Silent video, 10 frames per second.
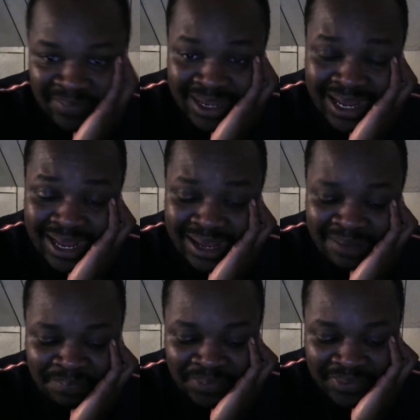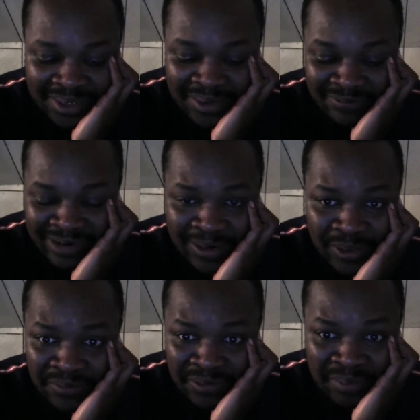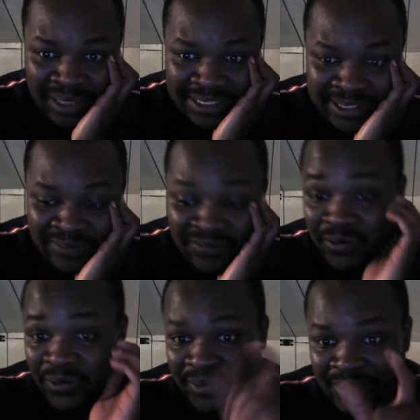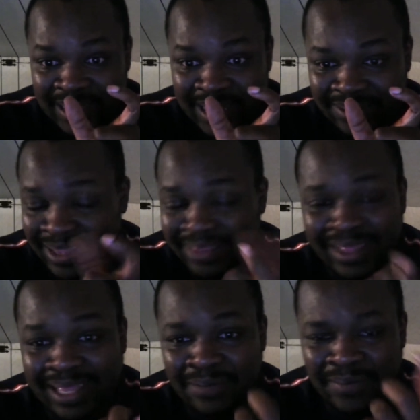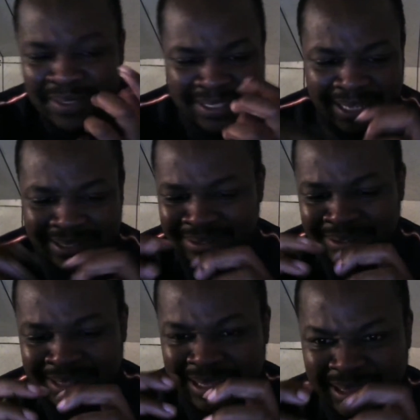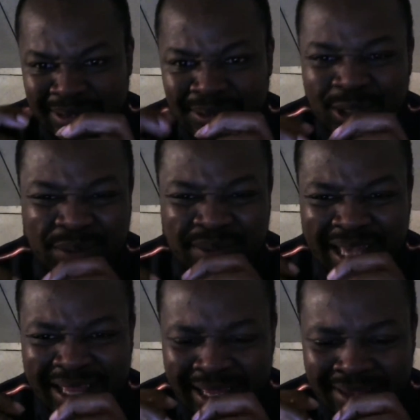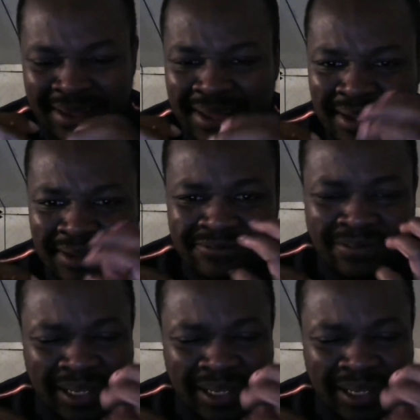Um, ran all over the place looking for these like not not Lego pieces, like those like little tubes that like from like